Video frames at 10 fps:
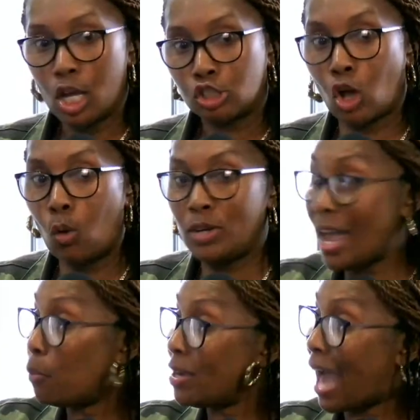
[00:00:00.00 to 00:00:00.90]
So
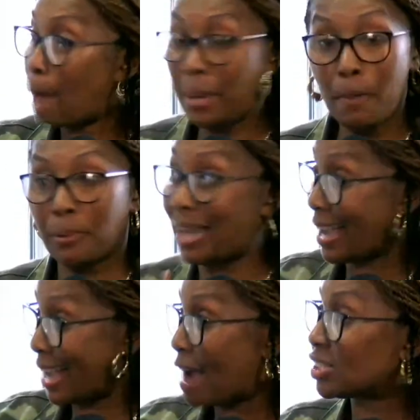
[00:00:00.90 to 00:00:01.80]
now we got people
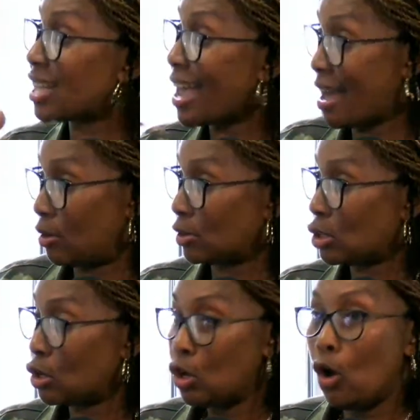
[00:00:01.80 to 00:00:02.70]
like ourselves
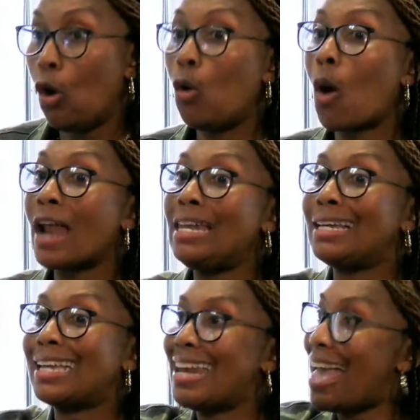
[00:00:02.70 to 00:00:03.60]
who are
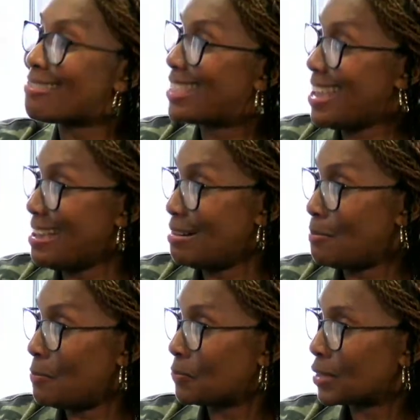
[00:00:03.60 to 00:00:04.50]
looking at
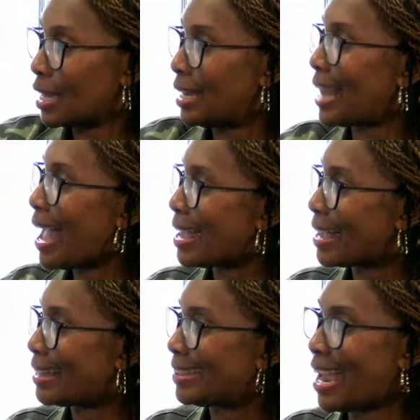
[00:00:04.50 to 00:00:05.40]
them
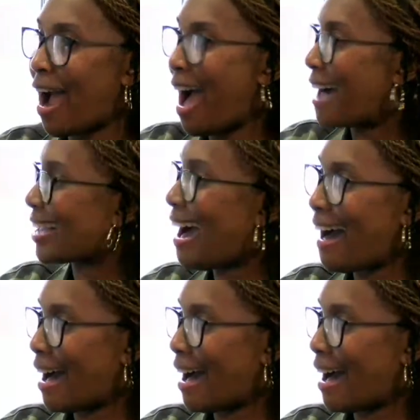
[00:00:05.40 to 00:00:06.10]
like they are our God.